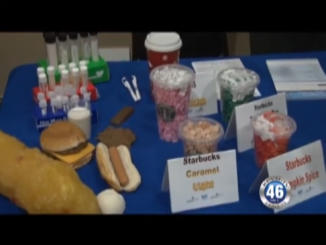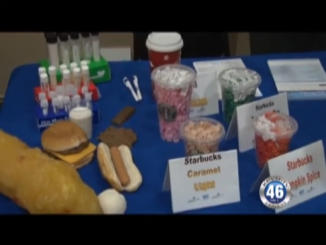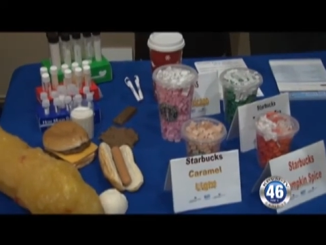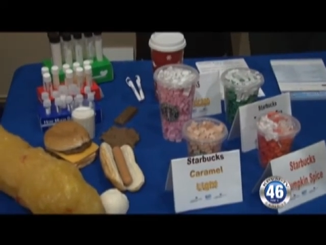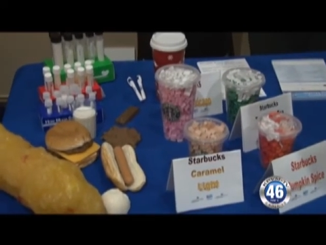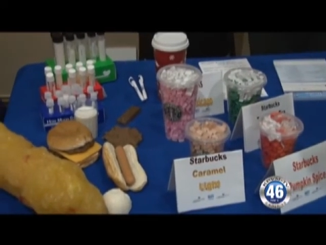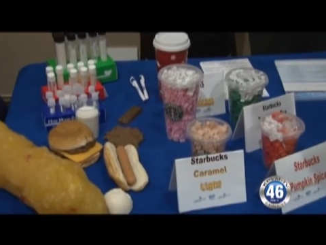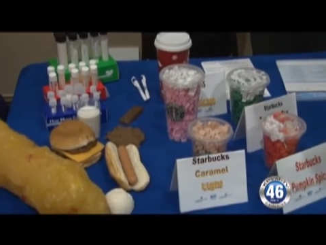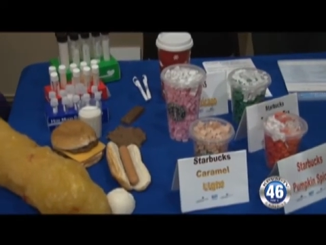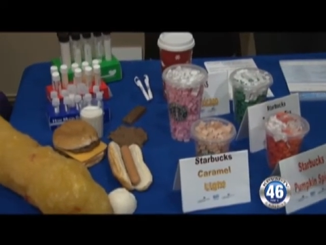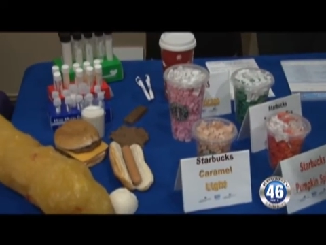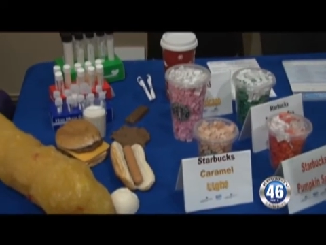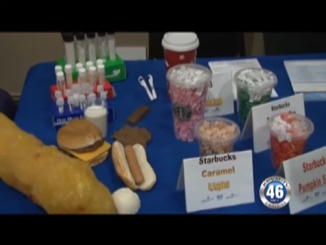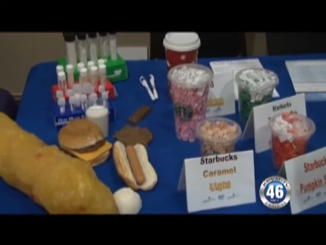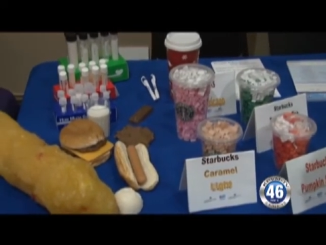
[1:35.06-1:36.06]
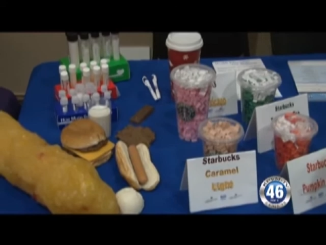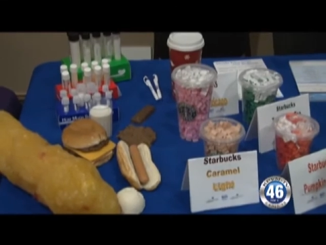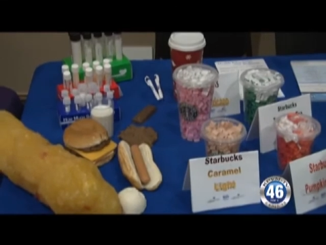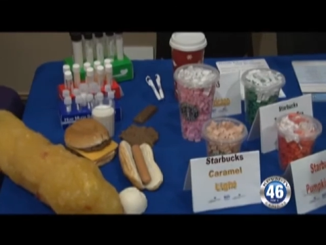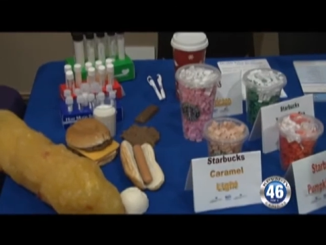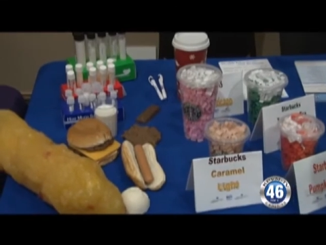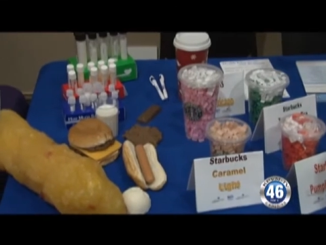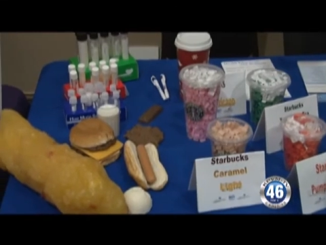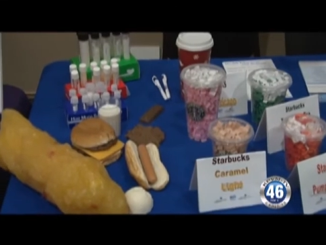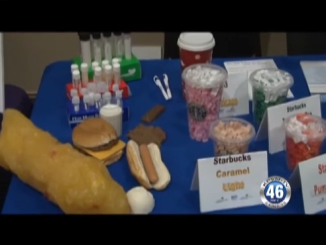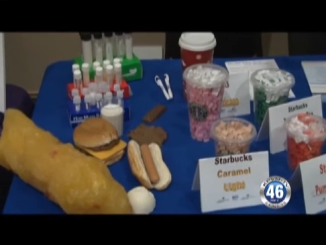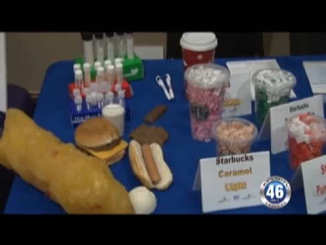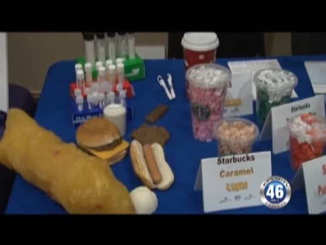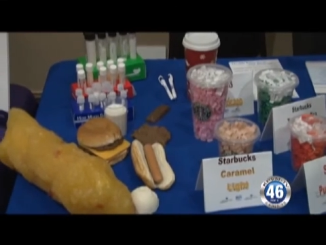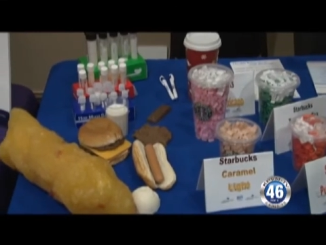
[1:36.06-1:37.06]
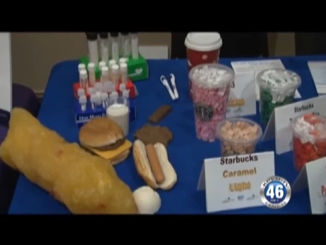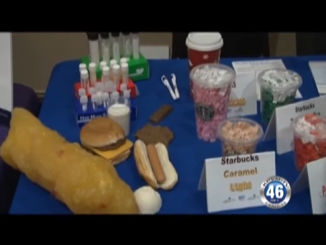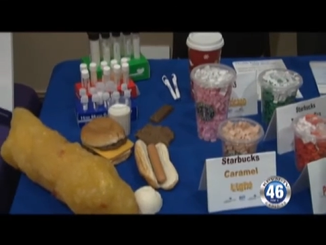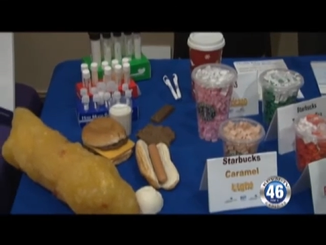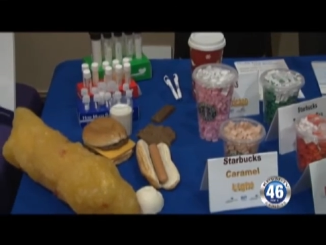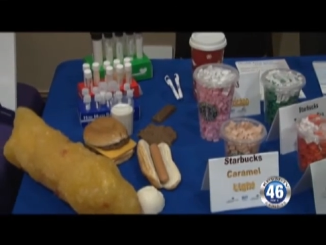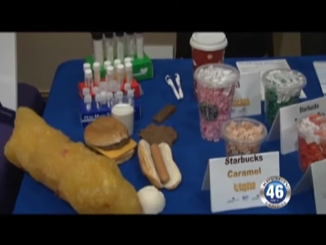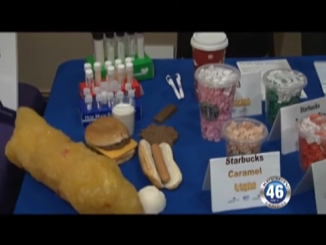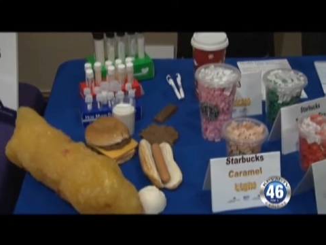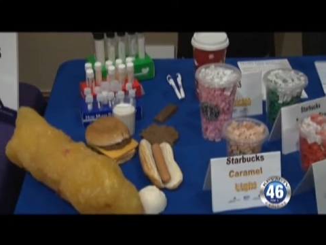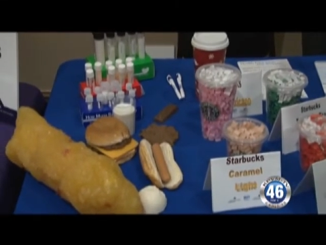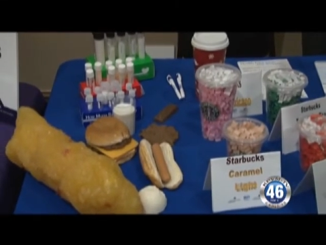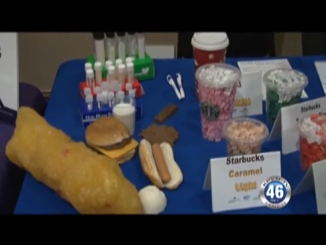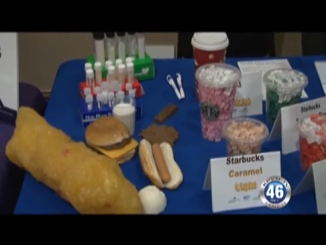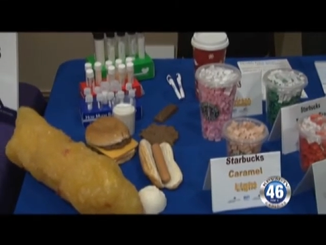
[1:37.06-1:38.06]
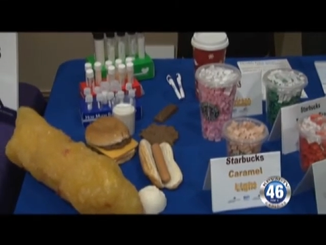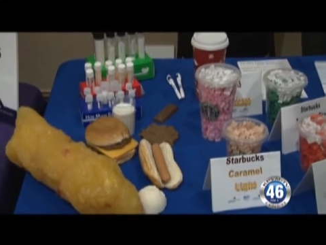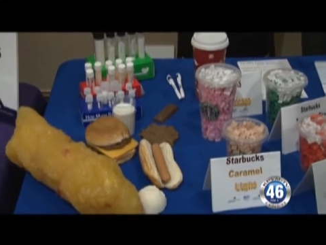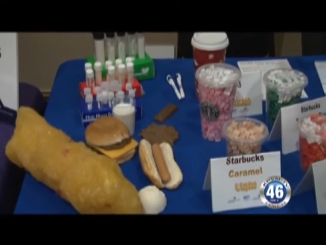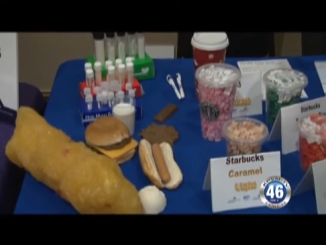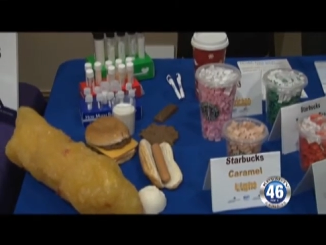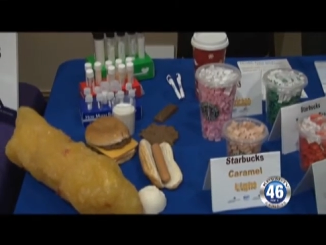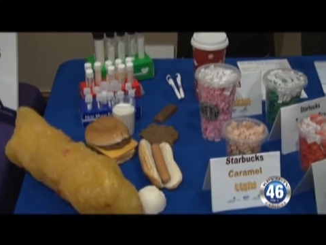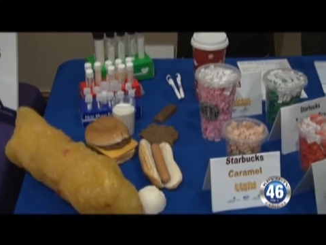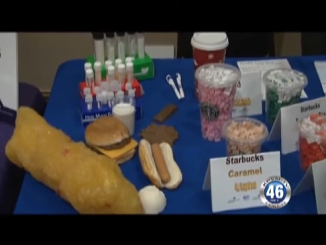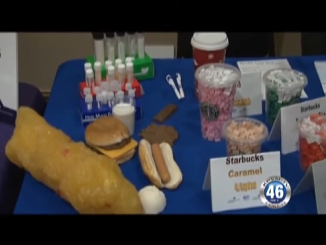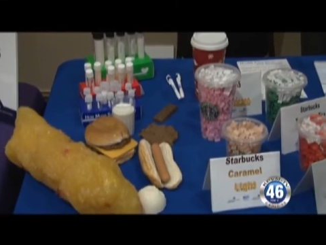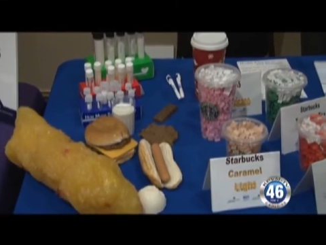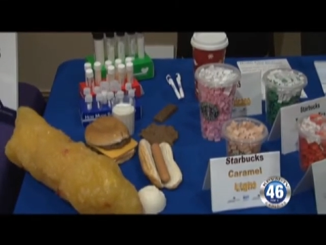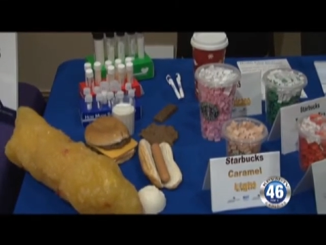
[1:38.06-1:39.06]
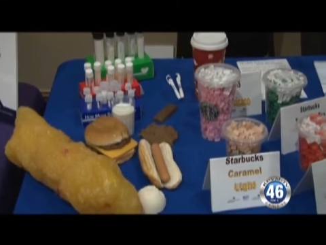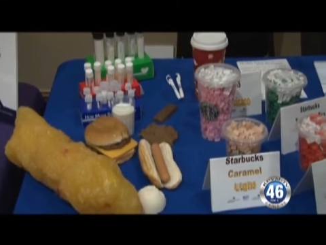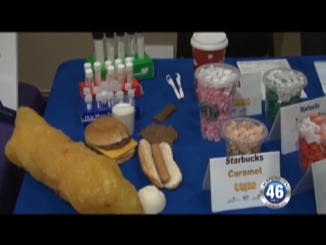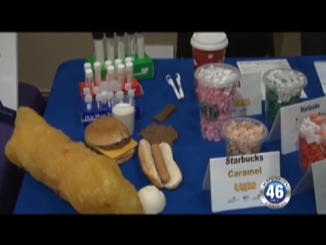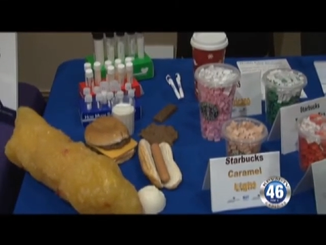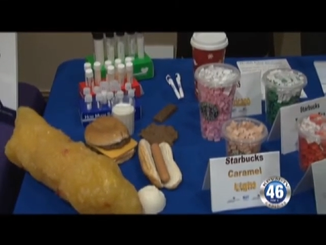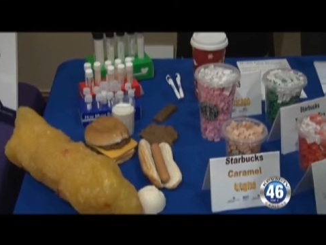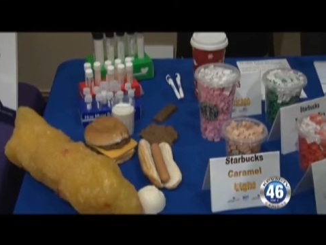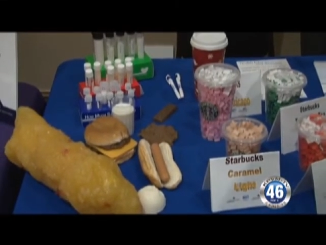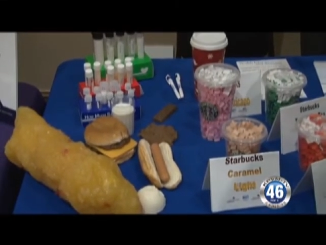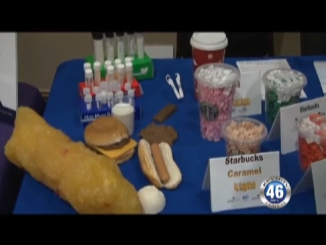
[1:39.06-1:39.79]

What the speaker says: [unreadable: no face in view]